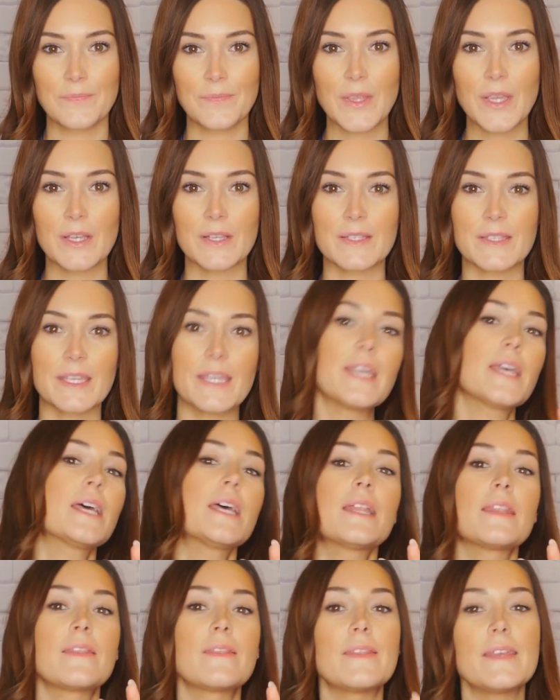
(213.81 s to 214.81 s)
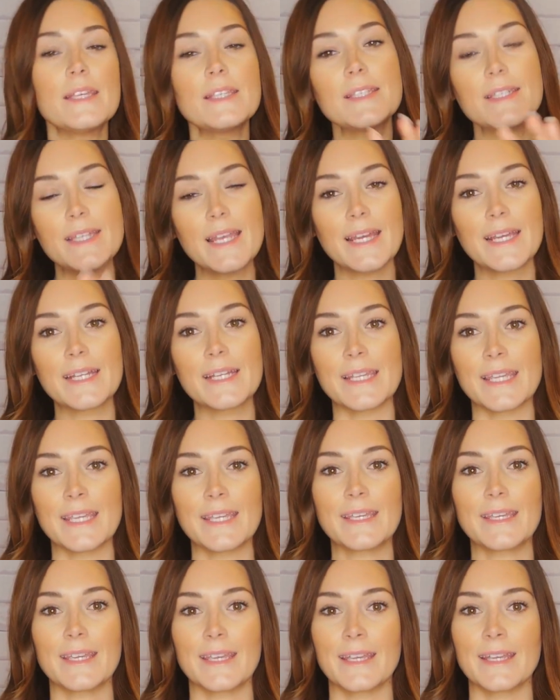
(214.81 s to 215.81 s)
You see, this
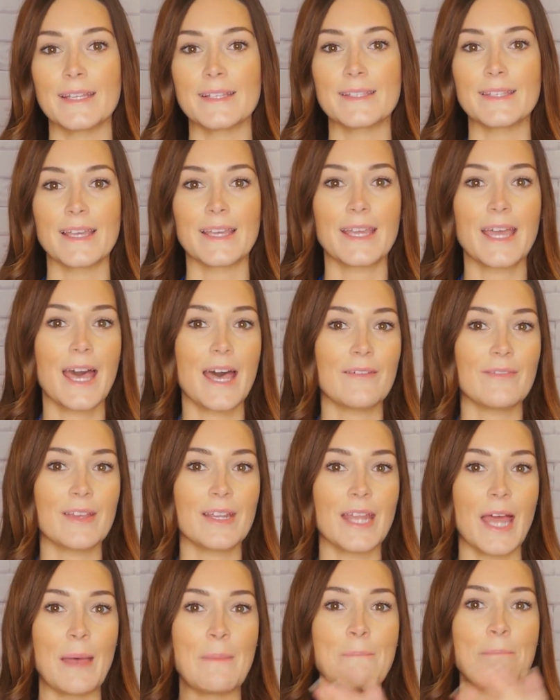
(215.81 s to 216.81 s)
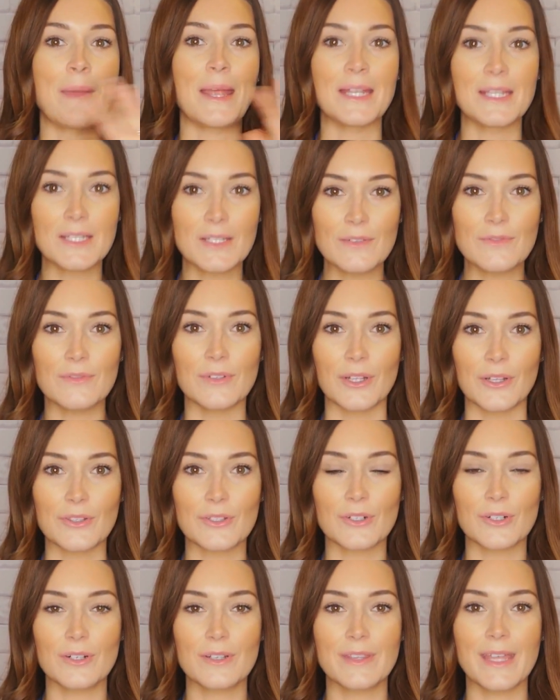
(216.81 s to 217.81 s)
technique is like having a mental
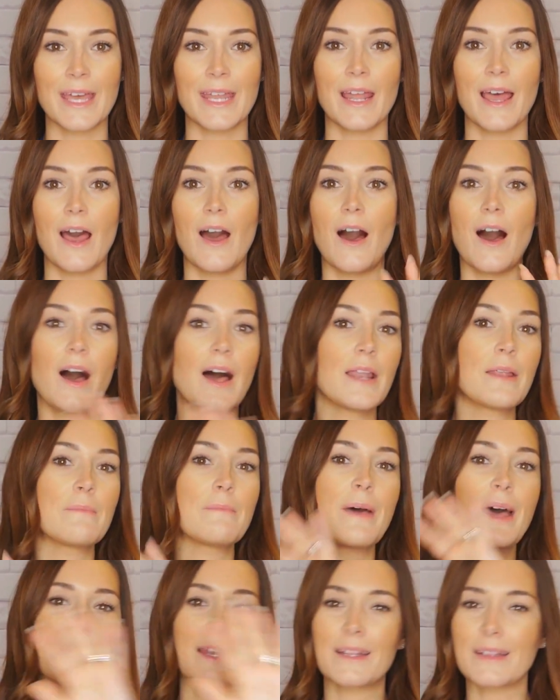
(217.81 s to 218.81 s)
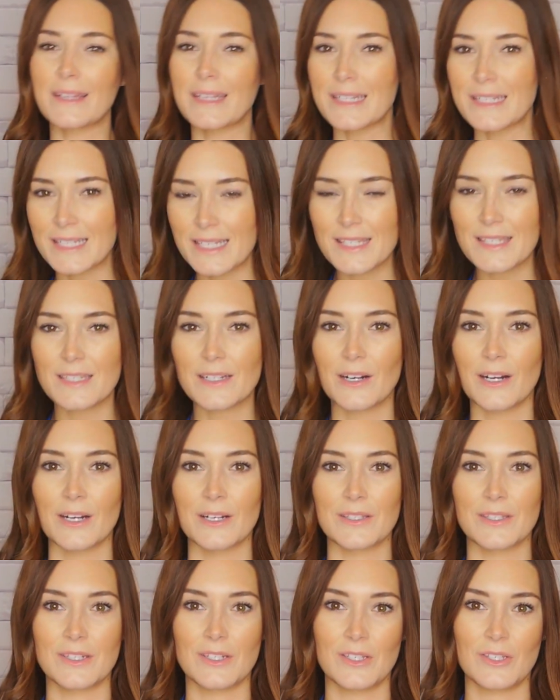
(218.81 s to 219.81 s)
filter that automatically
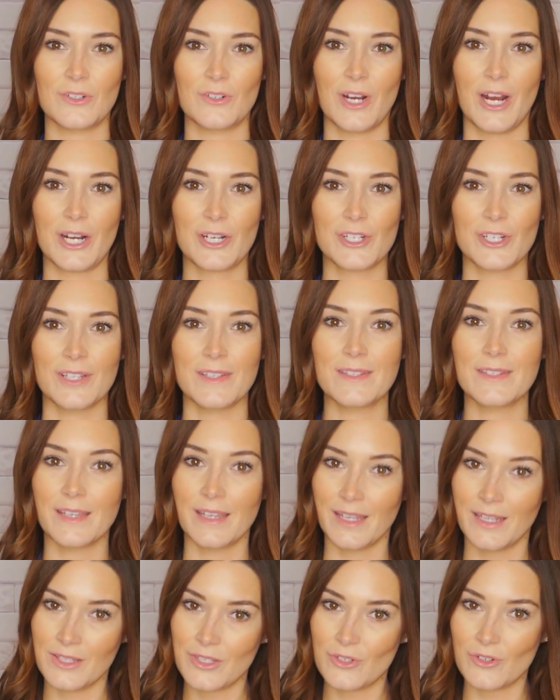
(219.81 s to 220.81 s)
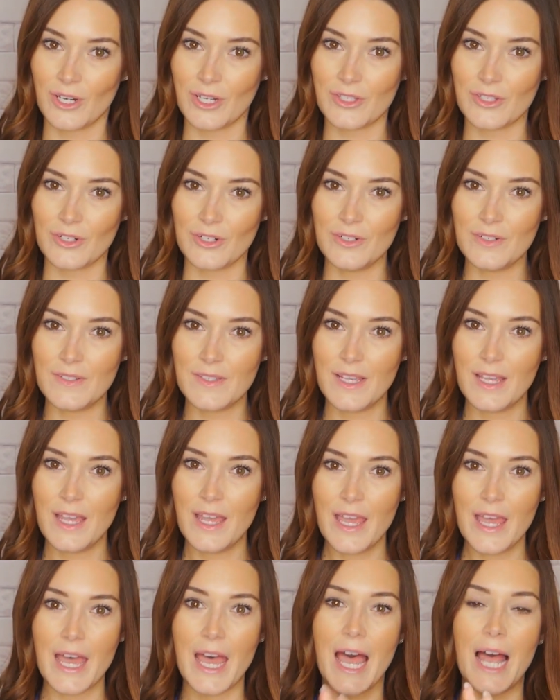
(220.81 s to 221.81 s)
discards distractions and stressors,
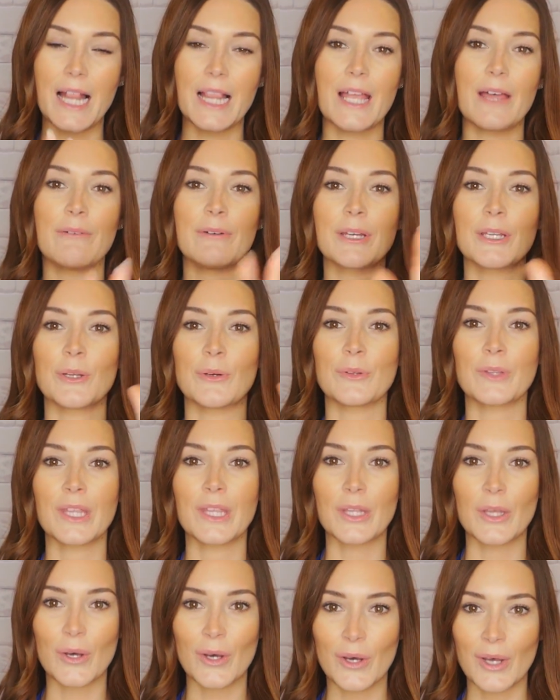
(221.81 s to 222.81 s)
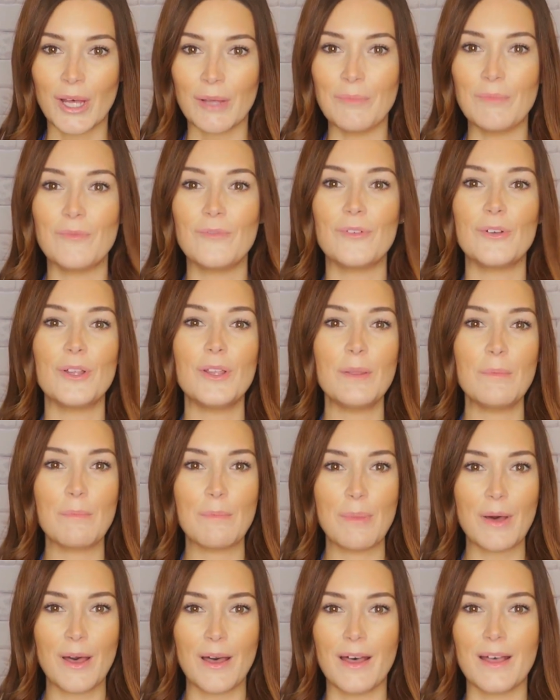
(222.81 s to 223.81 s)
allowing only the helpful,
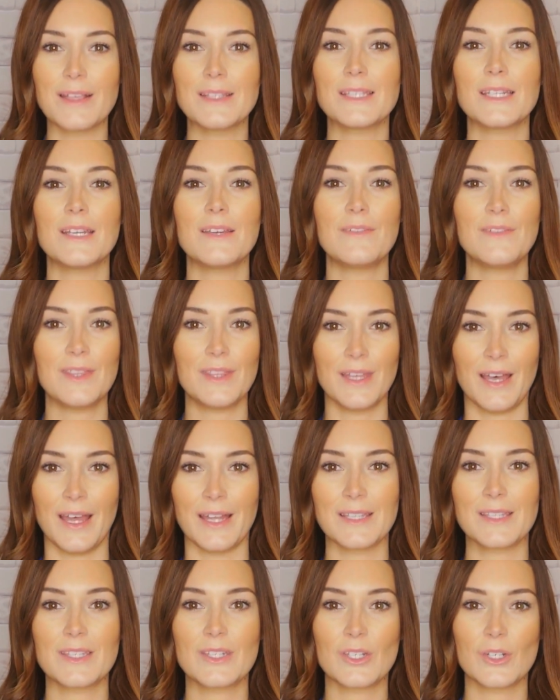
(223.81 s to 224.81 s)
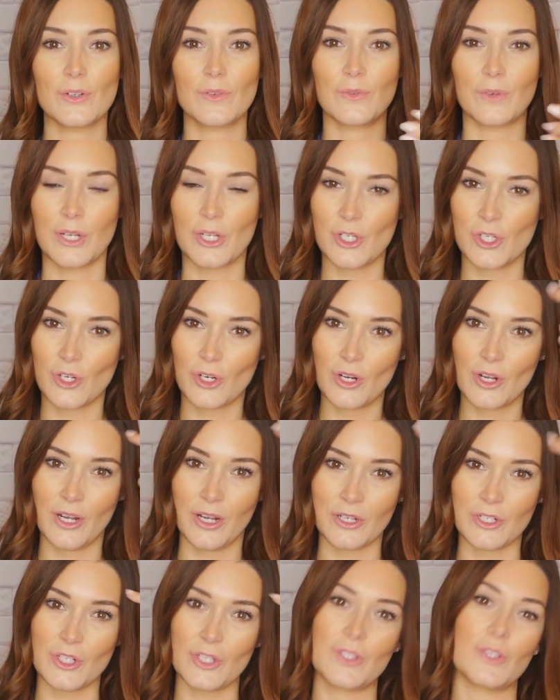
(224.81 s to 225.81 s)
positive thoughts to reach your
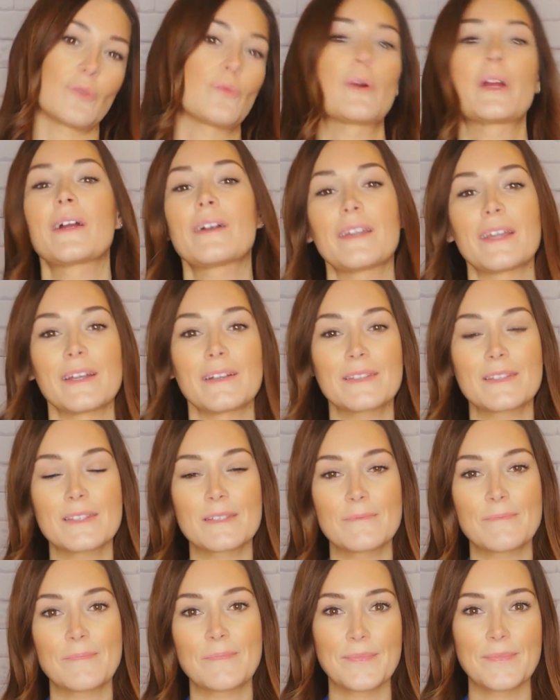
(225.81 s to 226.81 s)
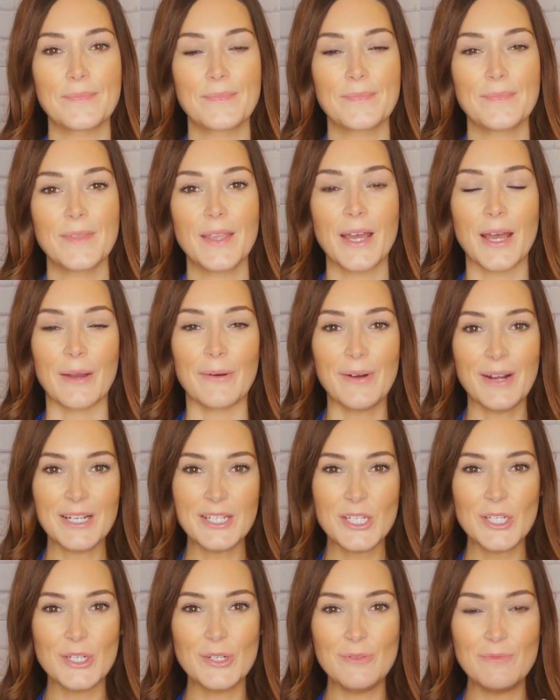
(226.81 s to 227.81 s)
conscious awareness. I
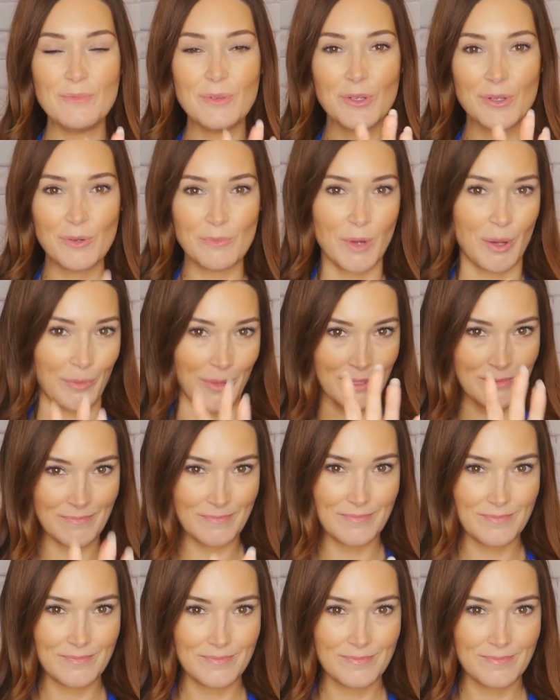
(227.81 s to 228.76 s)
want you to a moment,